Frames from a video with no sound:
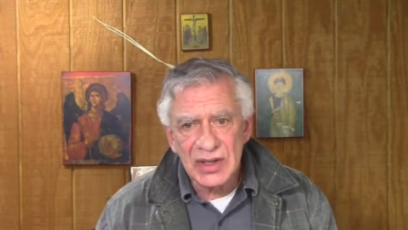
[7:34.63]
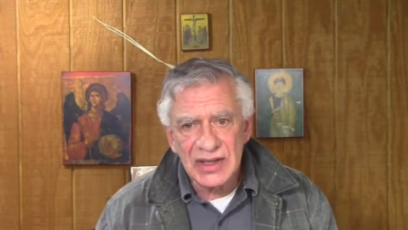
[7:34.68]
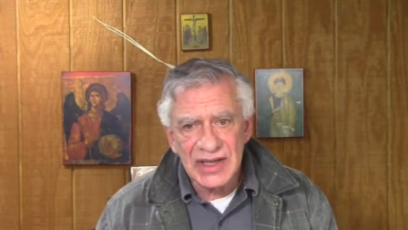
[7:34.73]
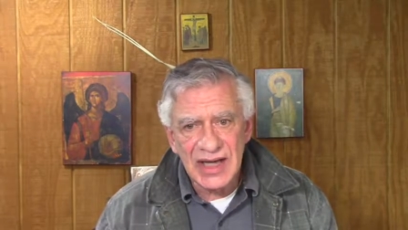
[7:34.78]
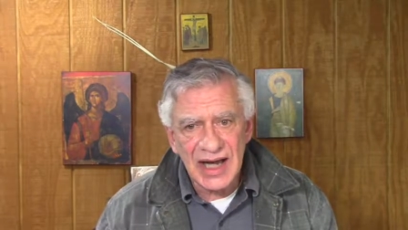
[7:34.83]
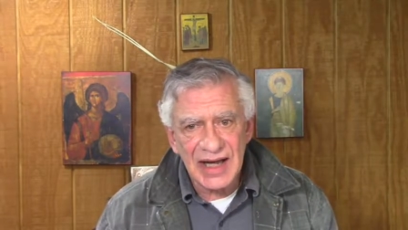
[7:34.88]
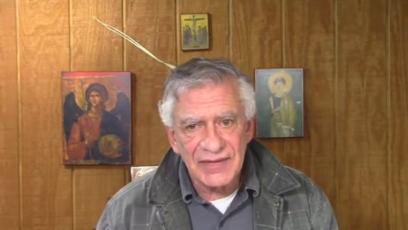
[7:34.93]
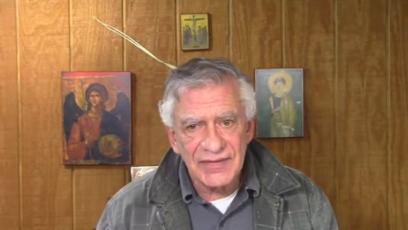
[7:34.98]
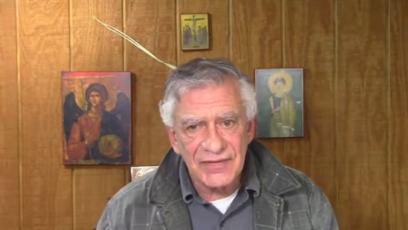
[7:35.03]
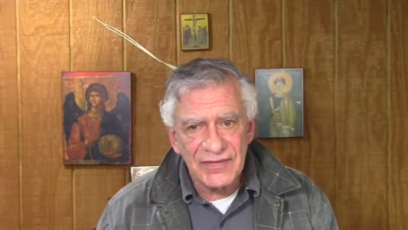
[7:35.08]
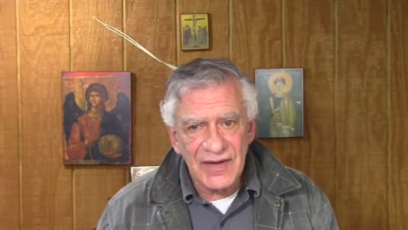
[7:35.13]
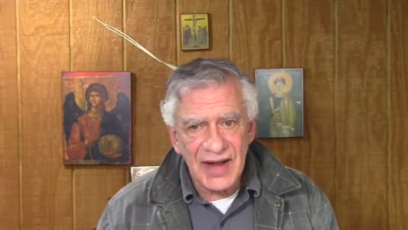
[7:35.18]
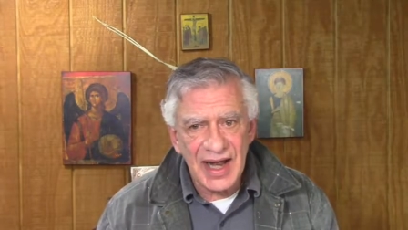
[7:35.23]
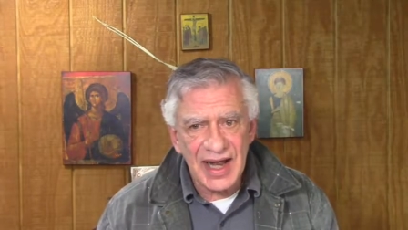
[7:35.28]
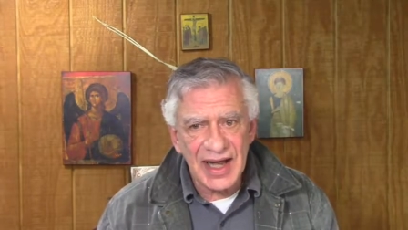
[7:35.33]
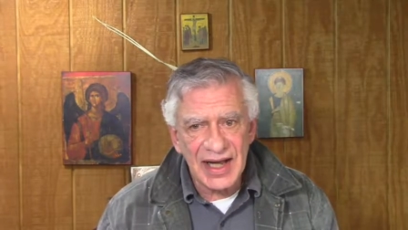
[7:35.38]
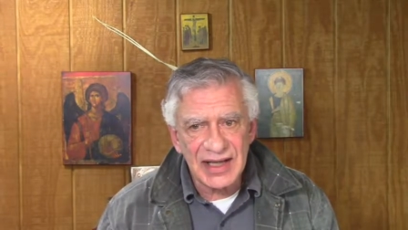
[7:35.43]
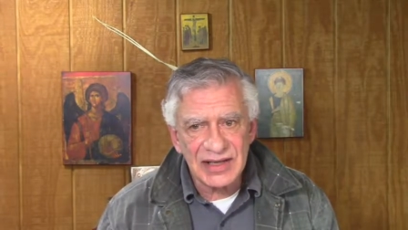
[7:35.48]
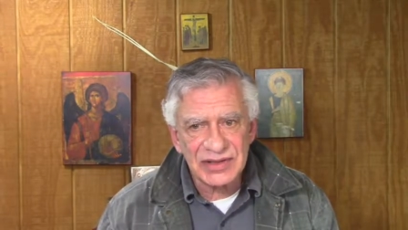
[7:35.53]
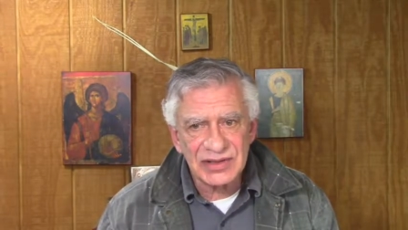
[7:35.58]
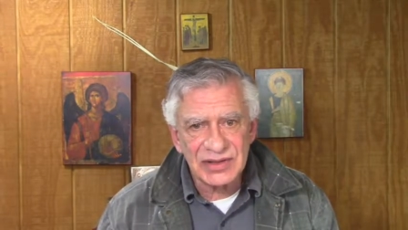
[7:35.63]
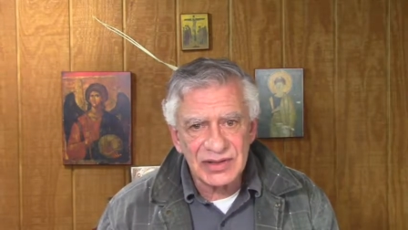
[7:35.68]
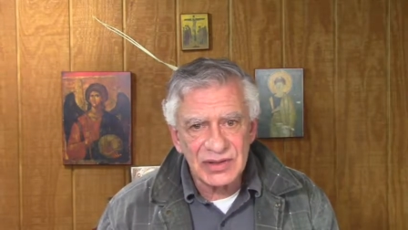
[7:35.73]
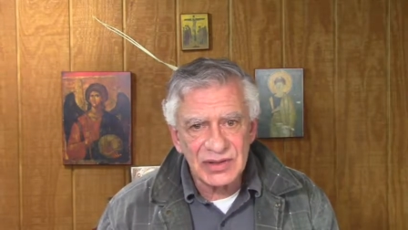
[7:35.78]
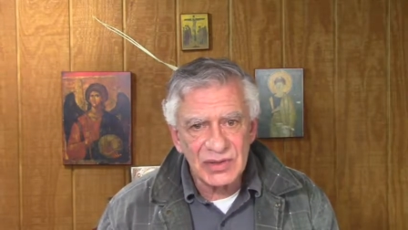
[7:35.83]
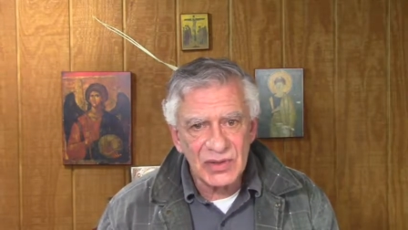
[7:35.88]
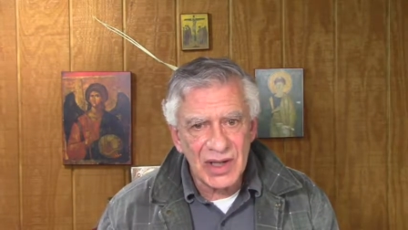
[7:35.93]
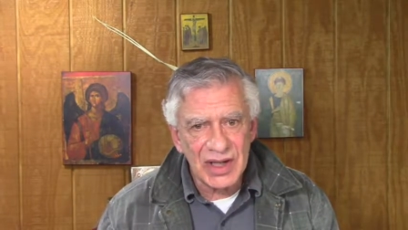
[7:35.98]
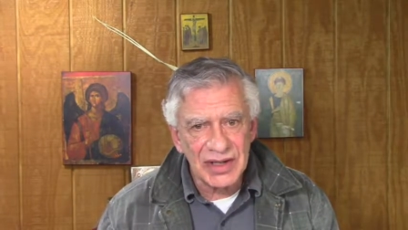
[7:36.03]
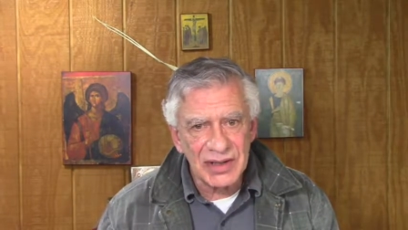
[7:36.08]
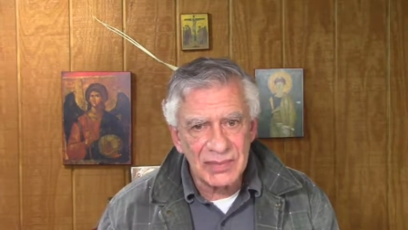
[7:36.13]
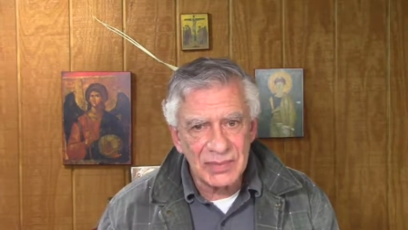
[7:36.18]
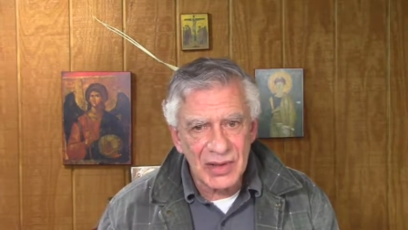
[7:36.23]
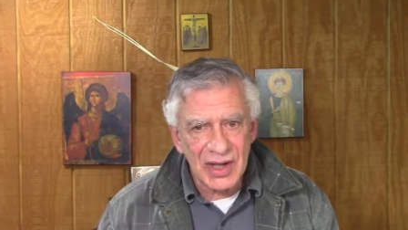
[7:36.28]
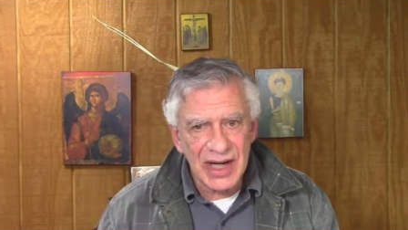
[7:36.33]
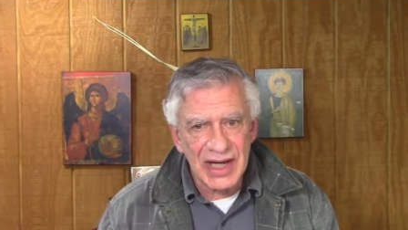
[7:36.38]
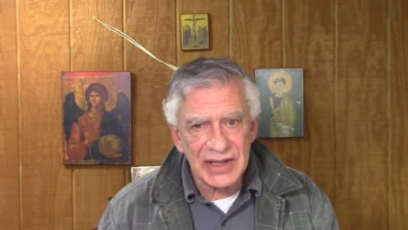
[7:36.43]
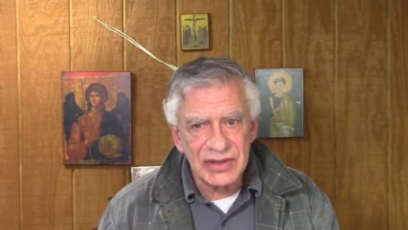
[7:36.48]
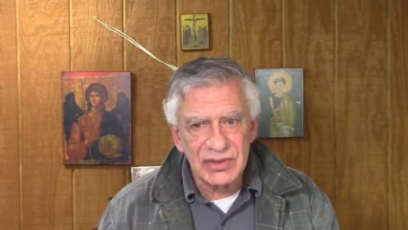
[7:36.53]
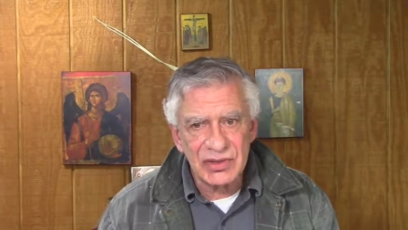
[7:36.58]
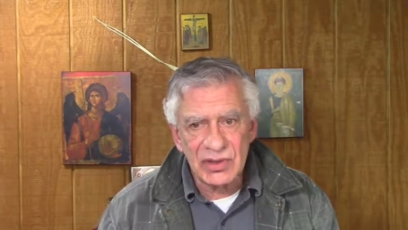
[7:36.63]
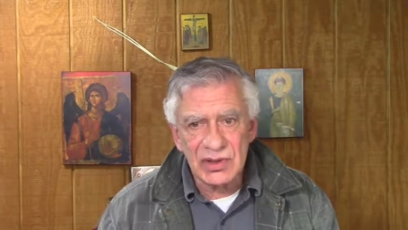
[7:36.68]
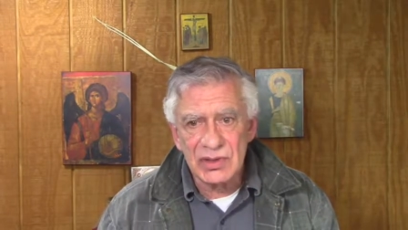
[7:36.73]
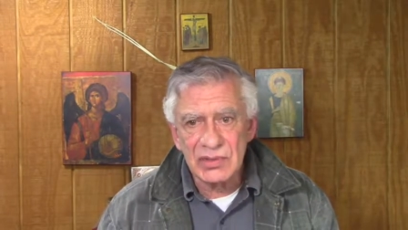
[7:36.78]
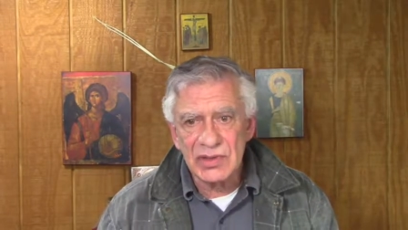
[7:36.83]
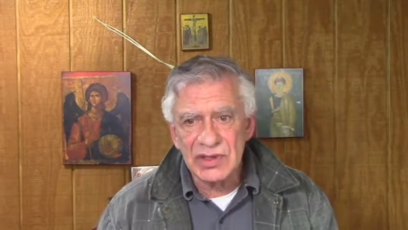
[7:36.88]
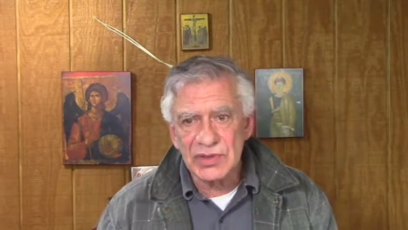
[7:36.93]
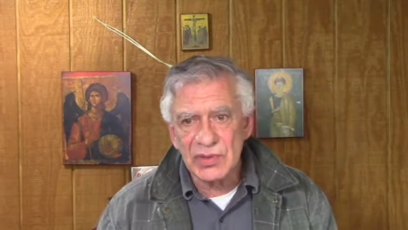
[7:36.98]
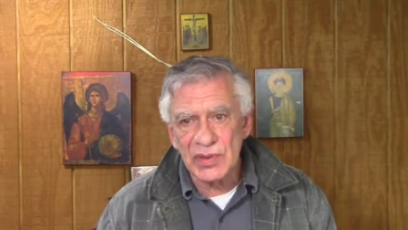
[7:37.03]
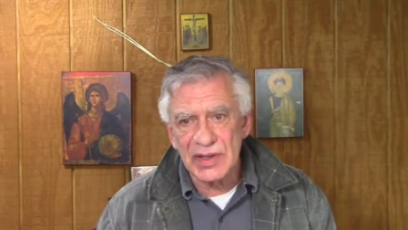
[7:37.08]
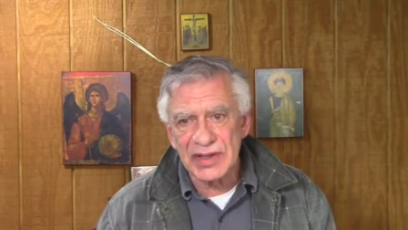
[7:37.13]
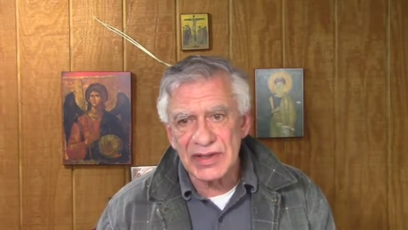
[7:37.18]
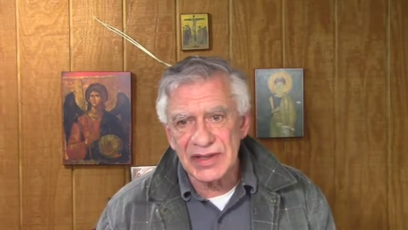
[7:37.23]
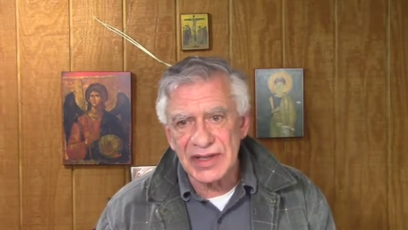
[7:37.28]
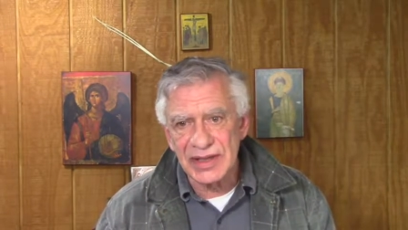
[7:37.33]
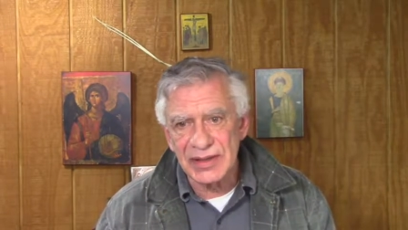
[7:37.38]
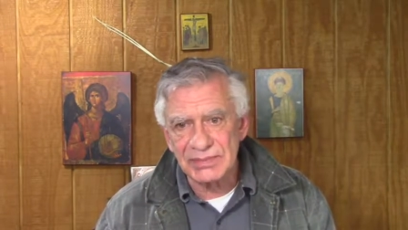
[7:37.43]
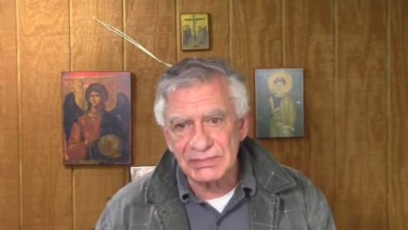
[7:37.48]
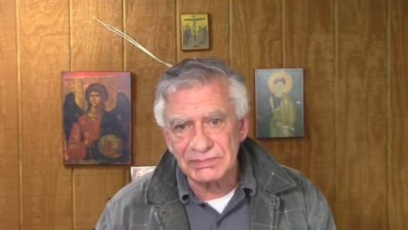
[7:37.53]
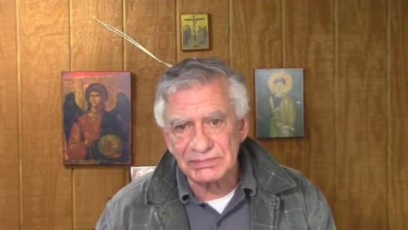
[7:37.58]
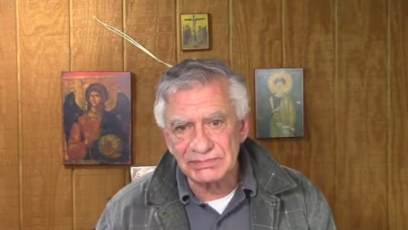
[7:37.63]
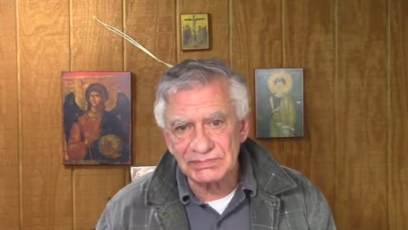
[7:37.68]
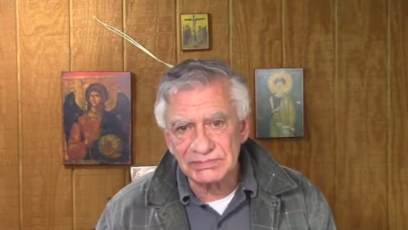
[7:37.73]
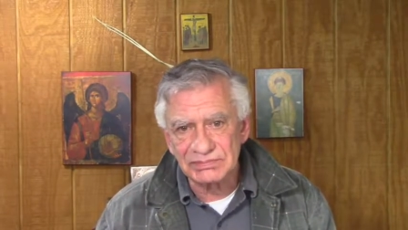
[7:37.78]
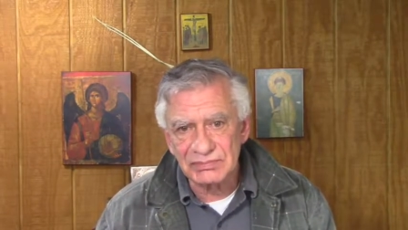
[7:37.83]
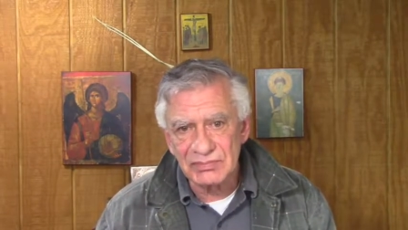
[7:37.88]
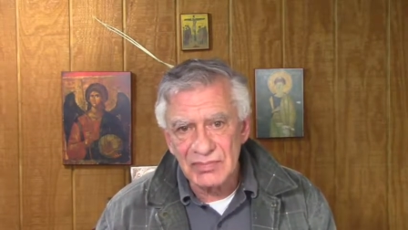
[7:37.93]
would not fast while the bridegroom was with them,